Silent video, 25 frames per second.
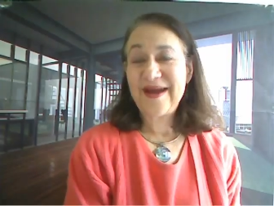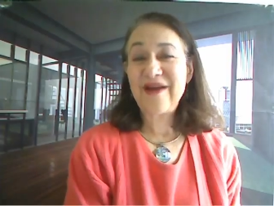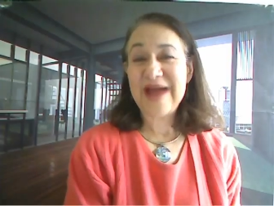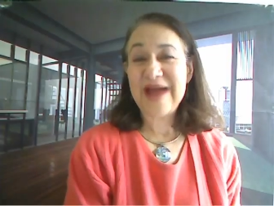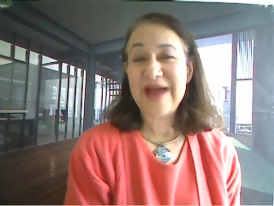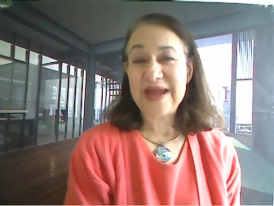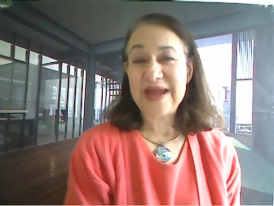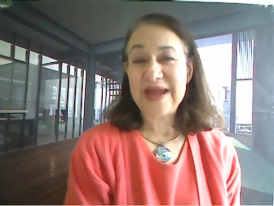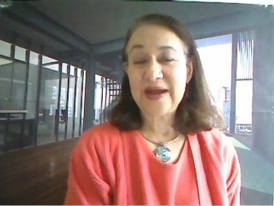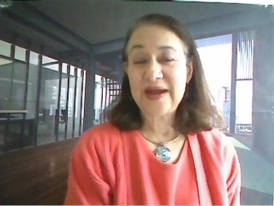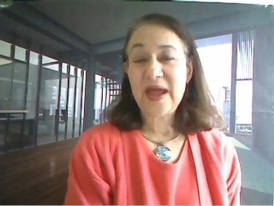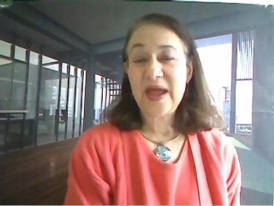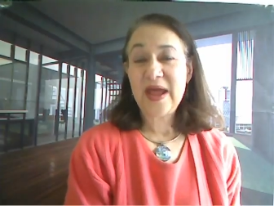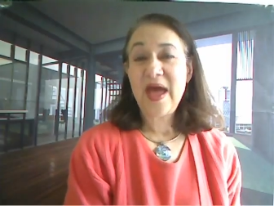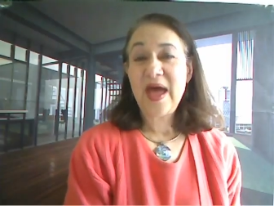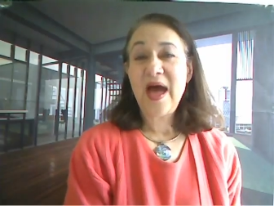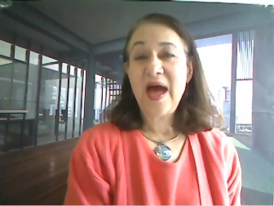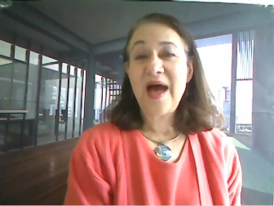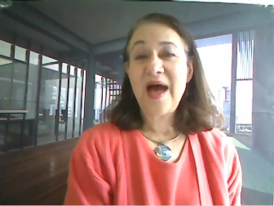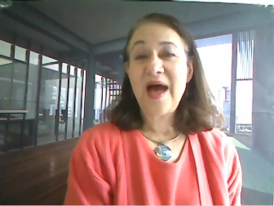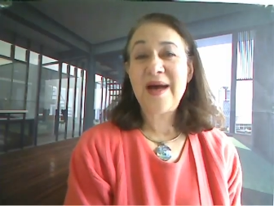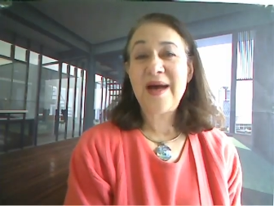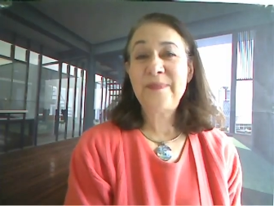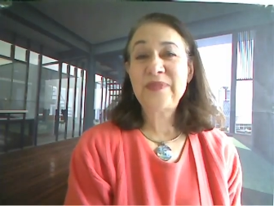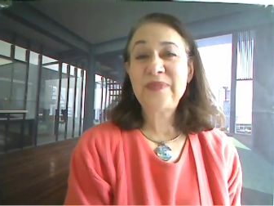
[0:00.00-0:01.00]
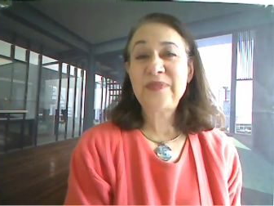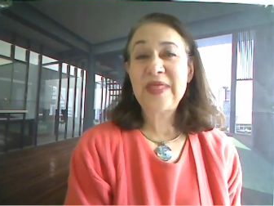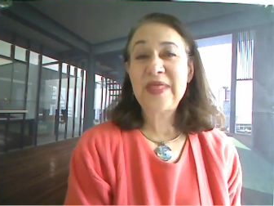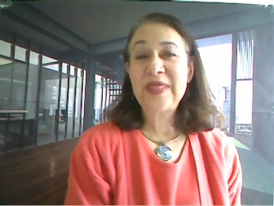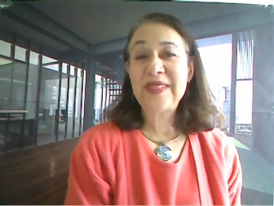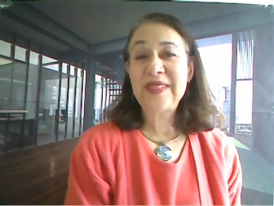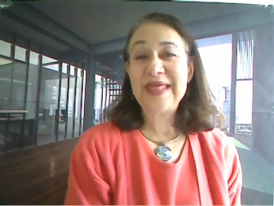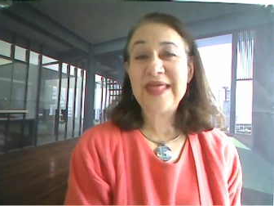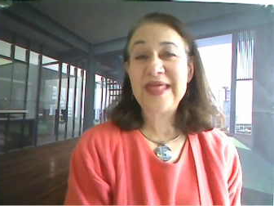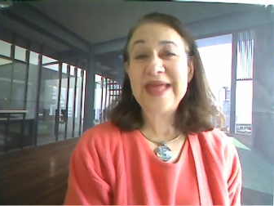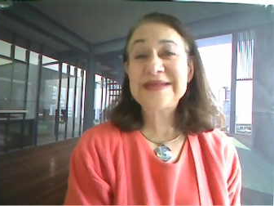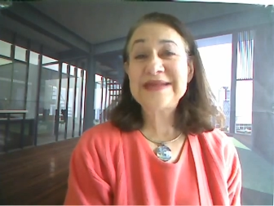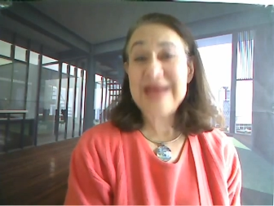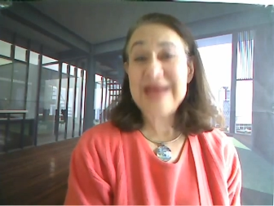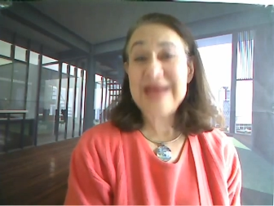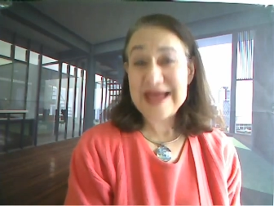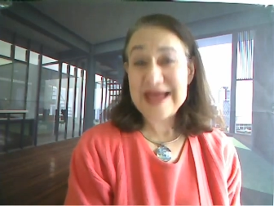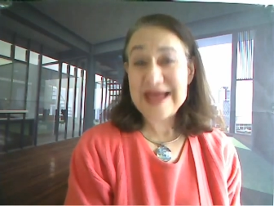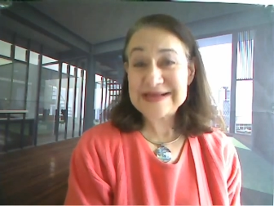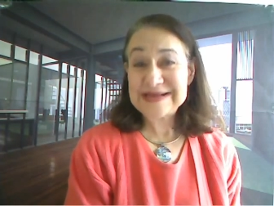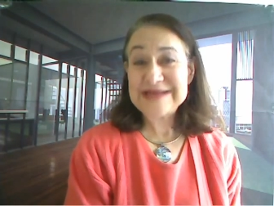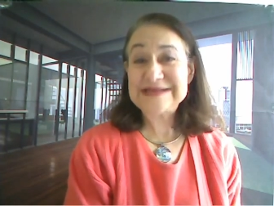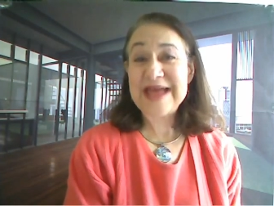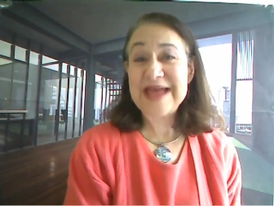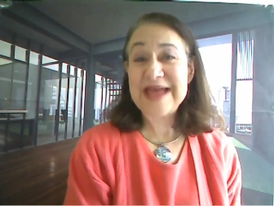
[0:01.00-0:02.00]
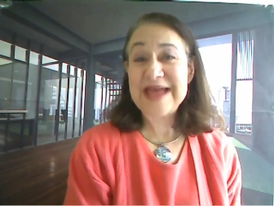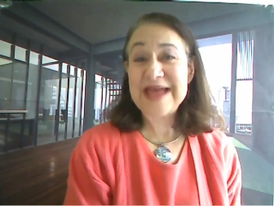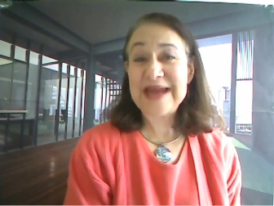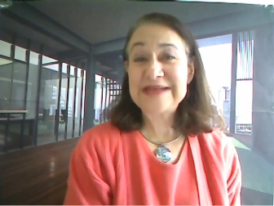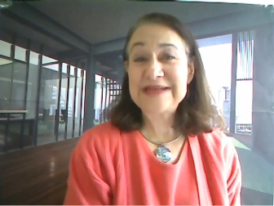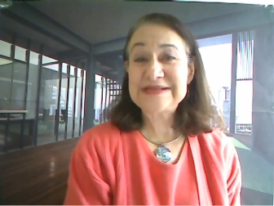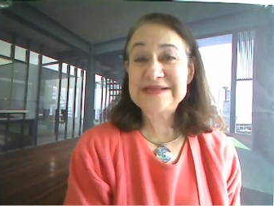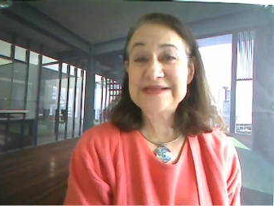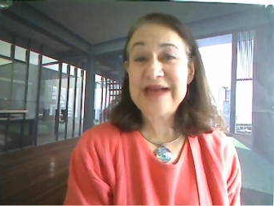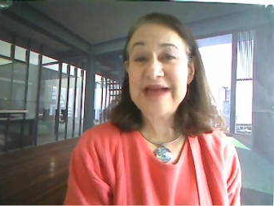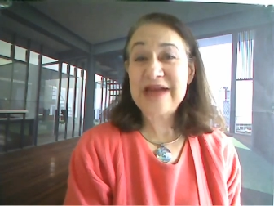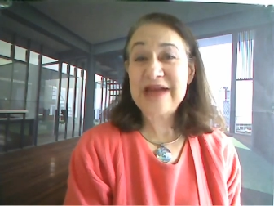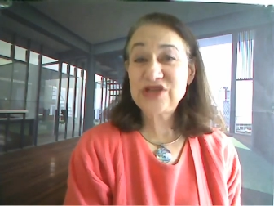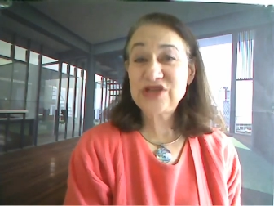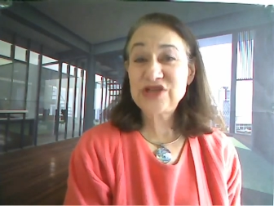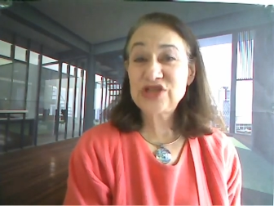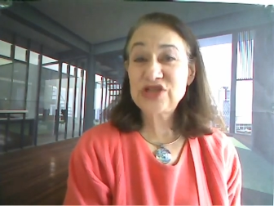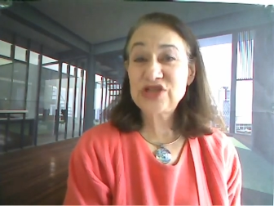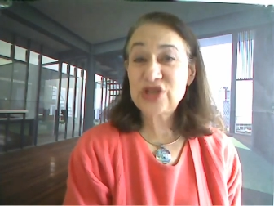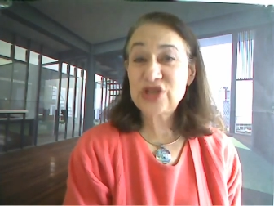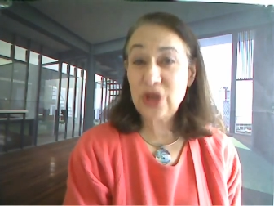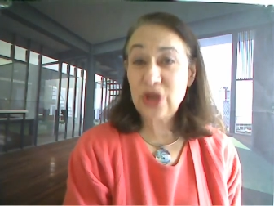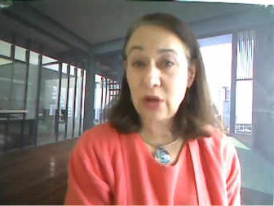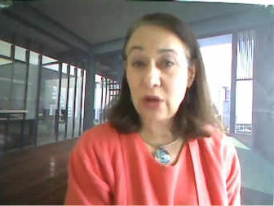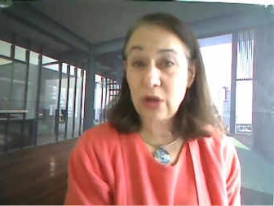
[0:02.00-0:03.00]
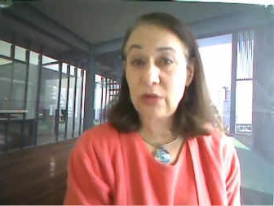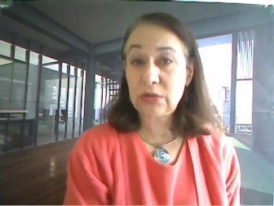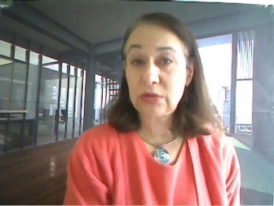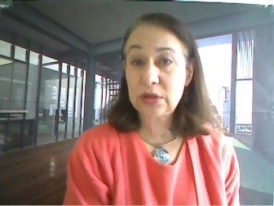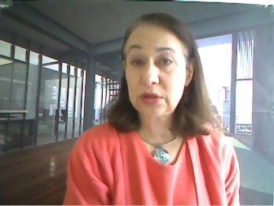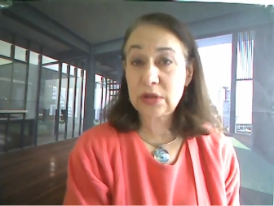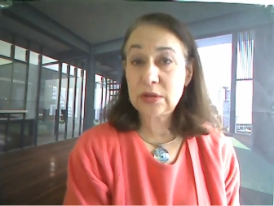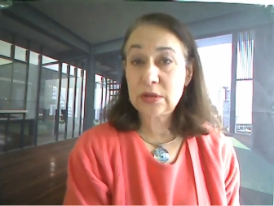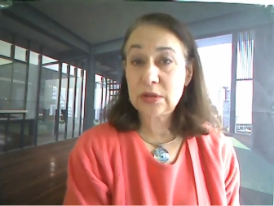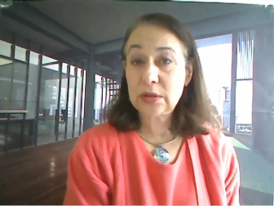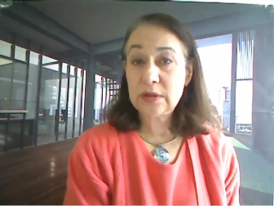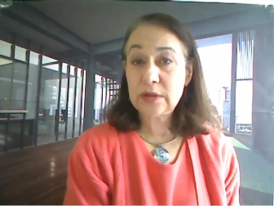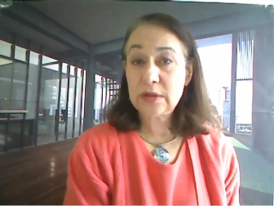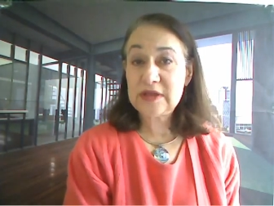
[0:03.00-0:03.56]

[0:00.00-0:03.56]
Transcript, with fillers: All right. Um, it, as I said, it's not just gold.